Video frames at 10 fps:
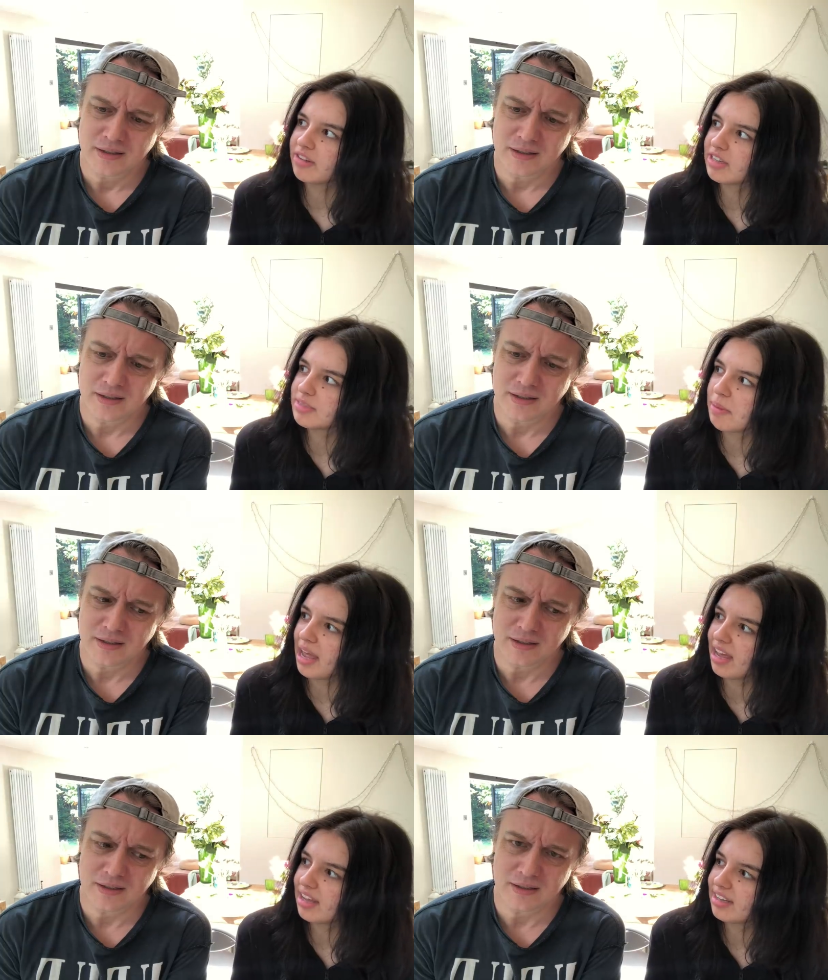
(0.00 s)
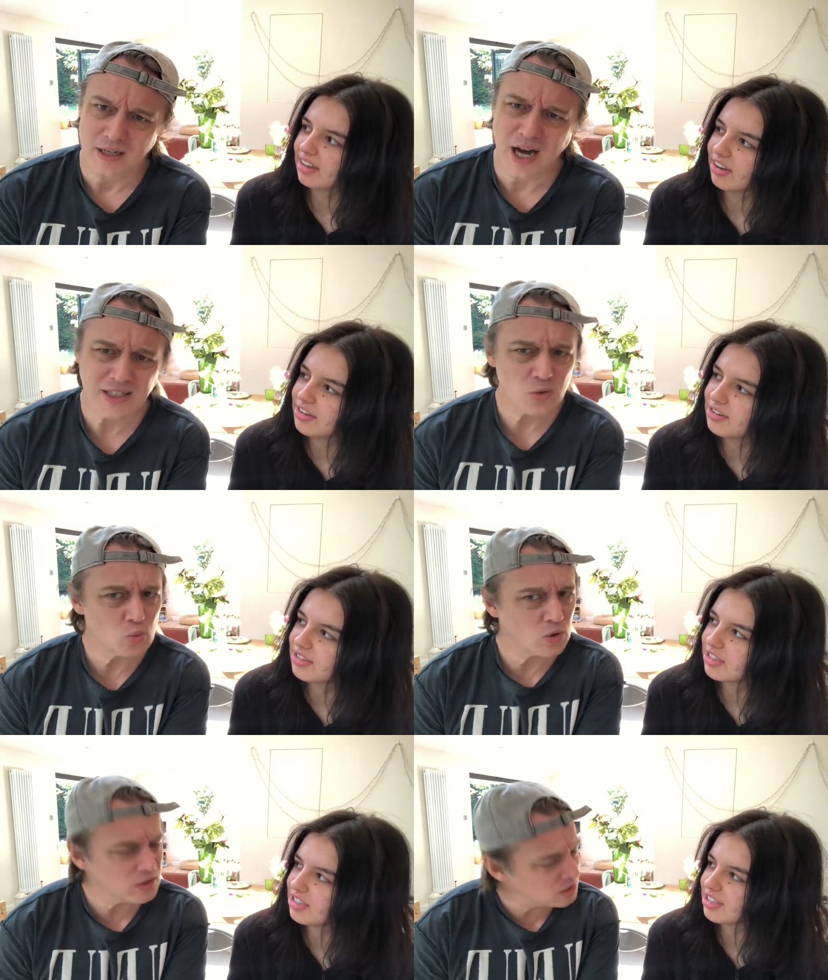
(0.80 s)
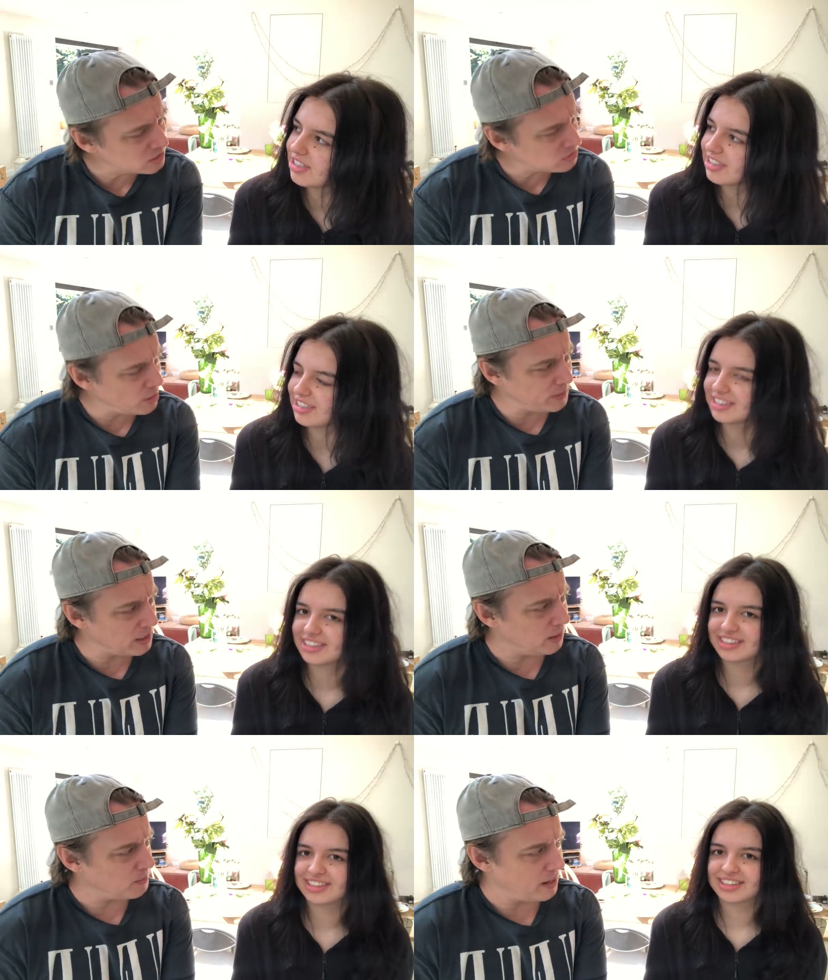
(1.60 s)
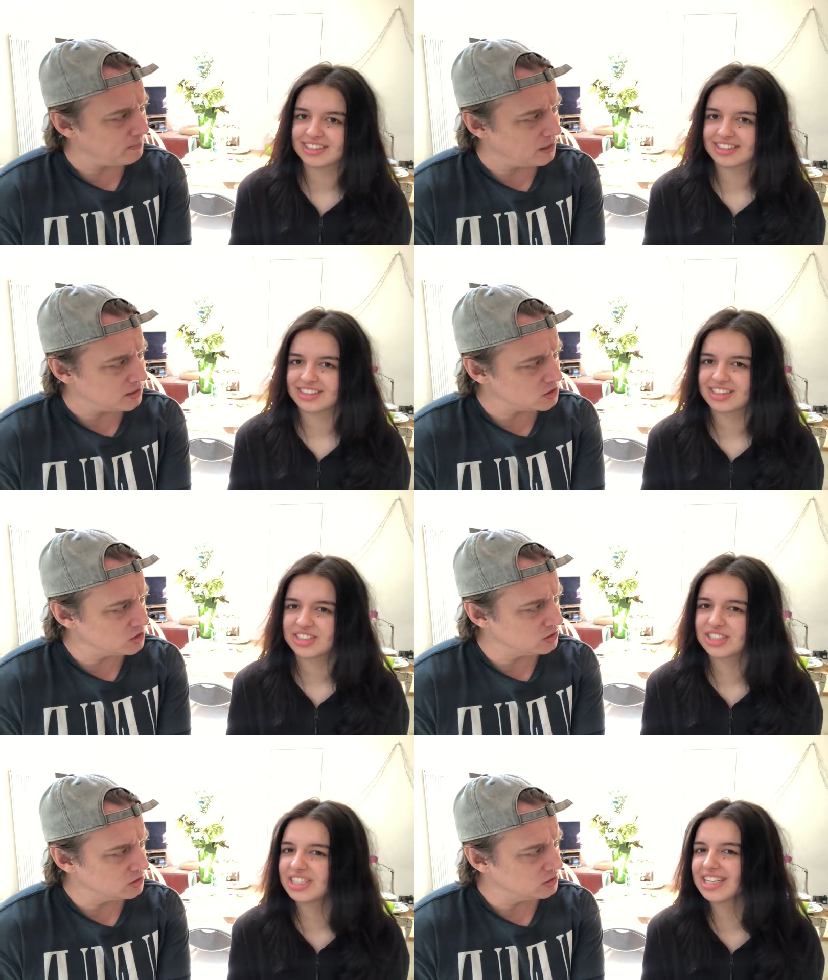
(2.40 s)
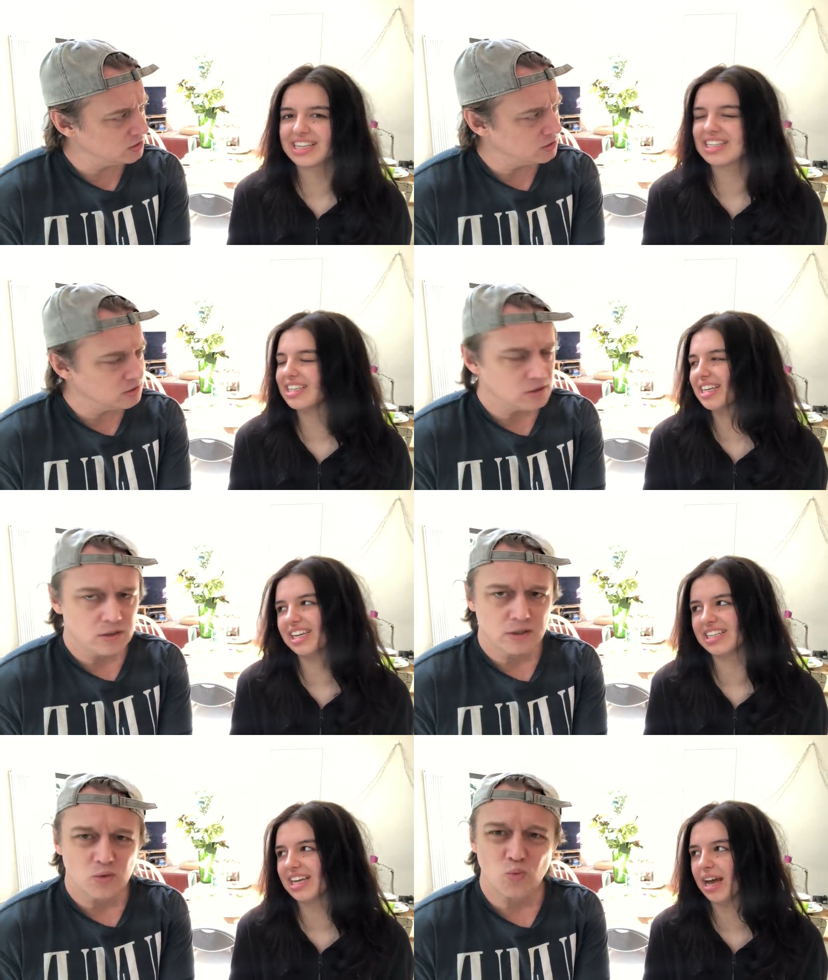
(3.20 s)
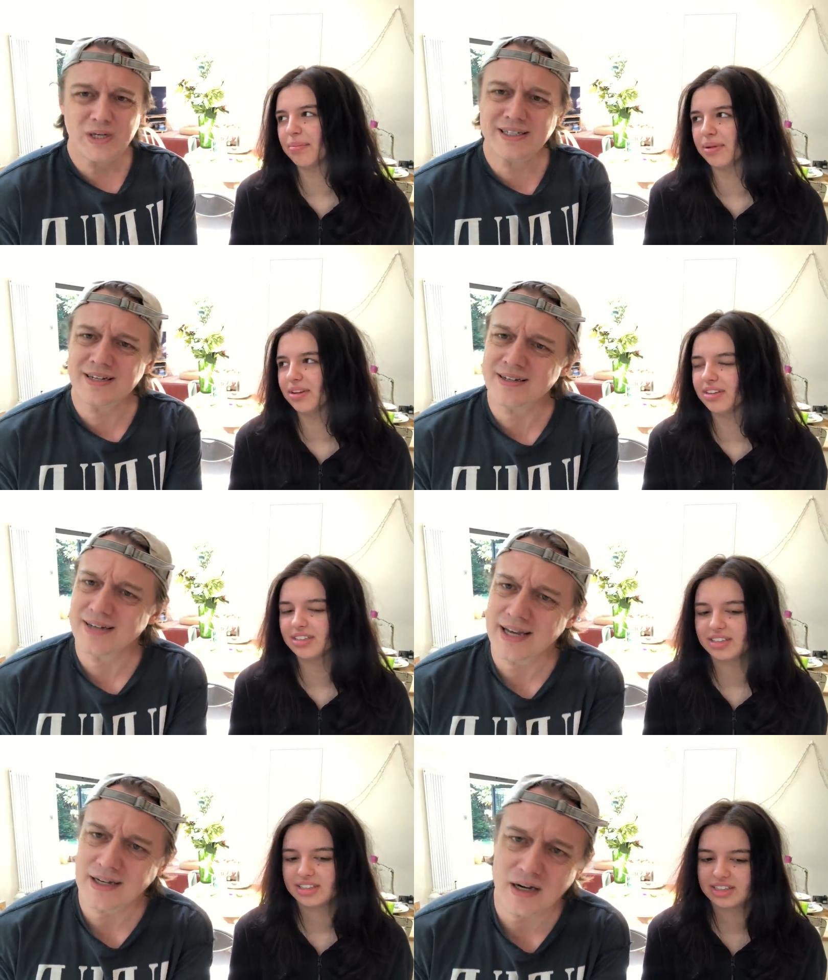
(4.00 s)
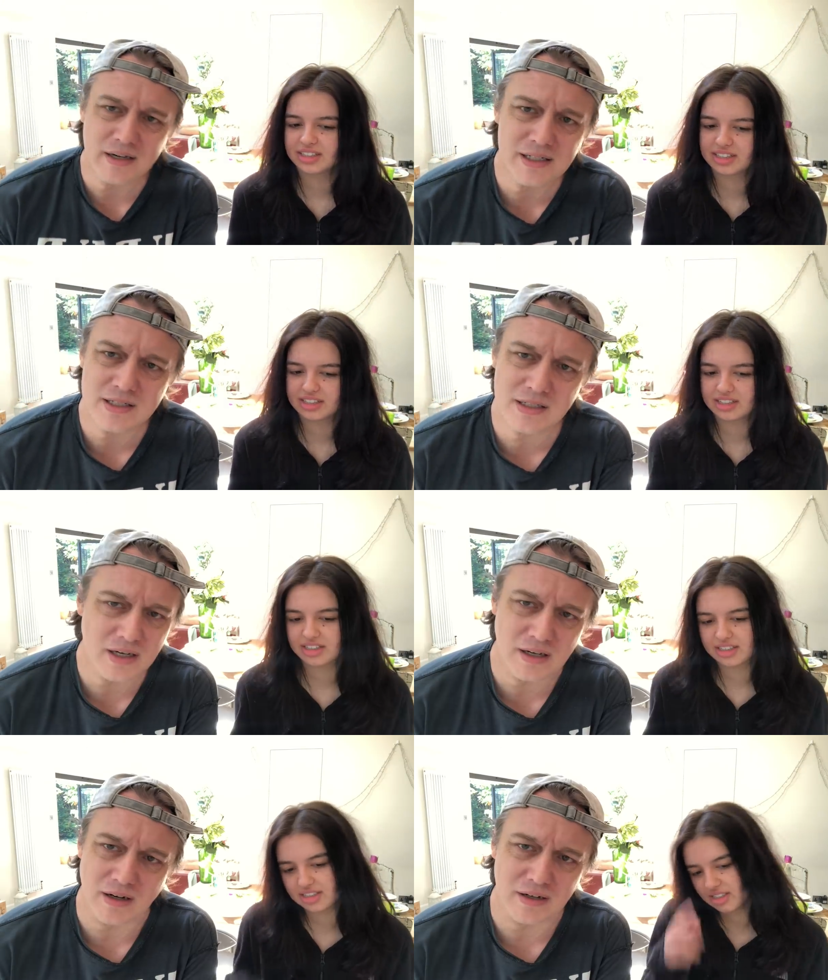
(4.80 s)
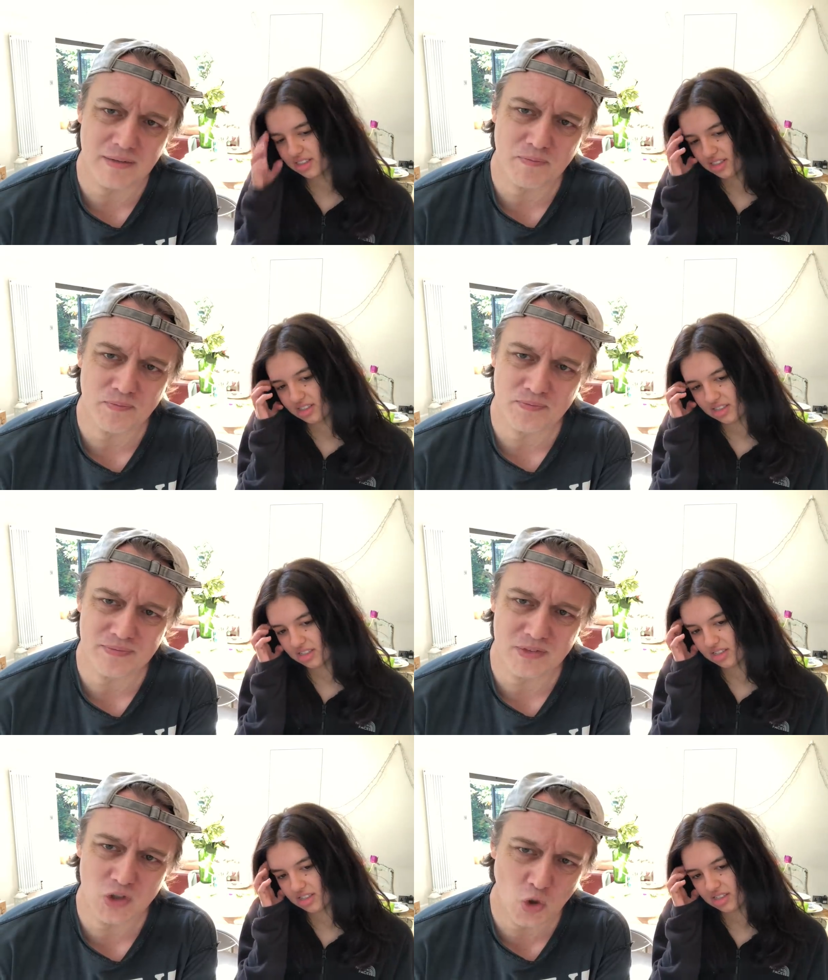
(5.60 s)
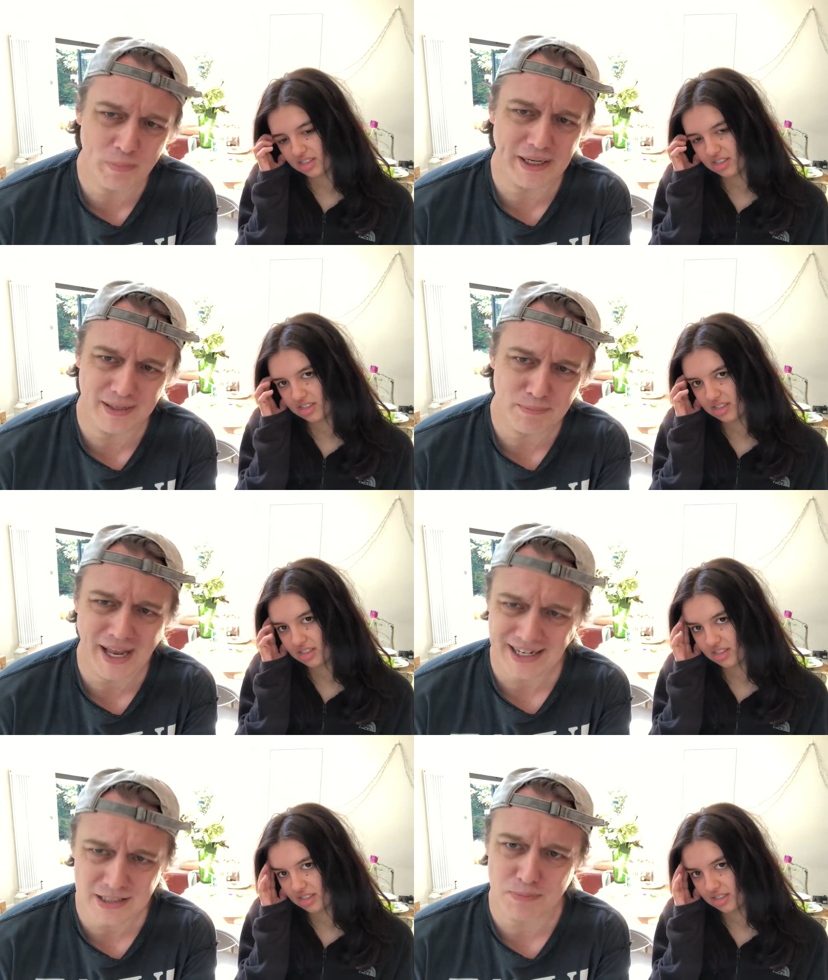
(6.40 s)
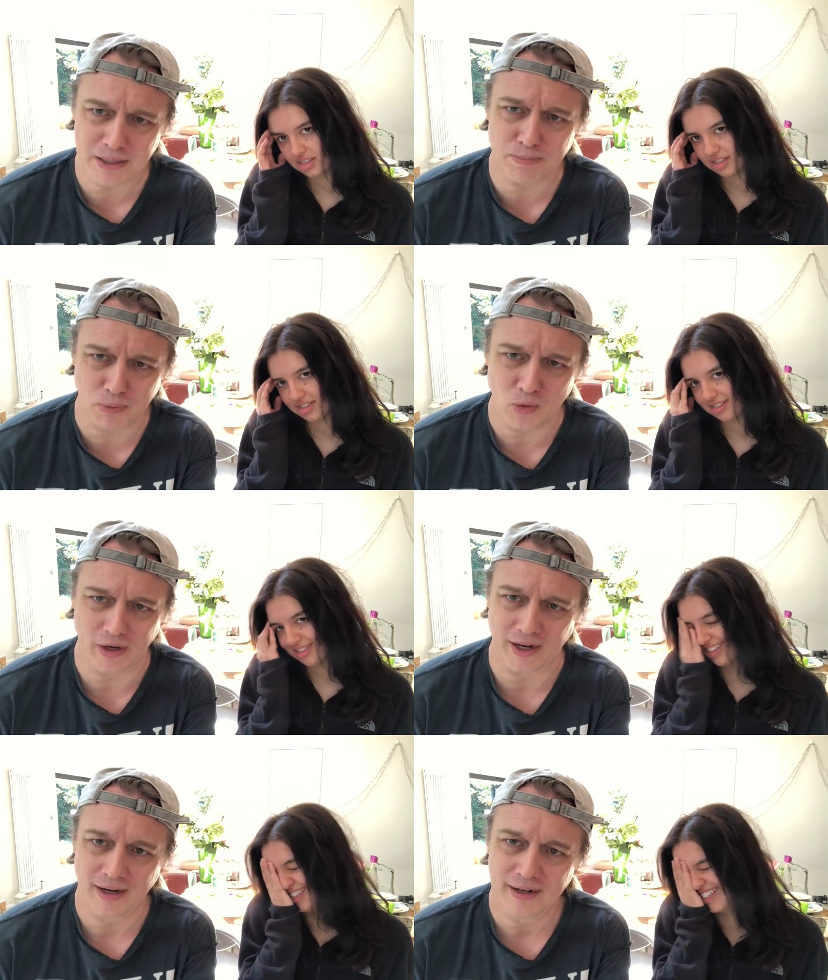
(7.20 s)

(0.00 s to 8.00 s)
Speaker 1: first met.
Speaker 2: No. I don't want her growing up that much.
Speaker 1: She did, not need
Speaker 2: to happen. We didn't need Arya Stark, nobbing blacksmith boy.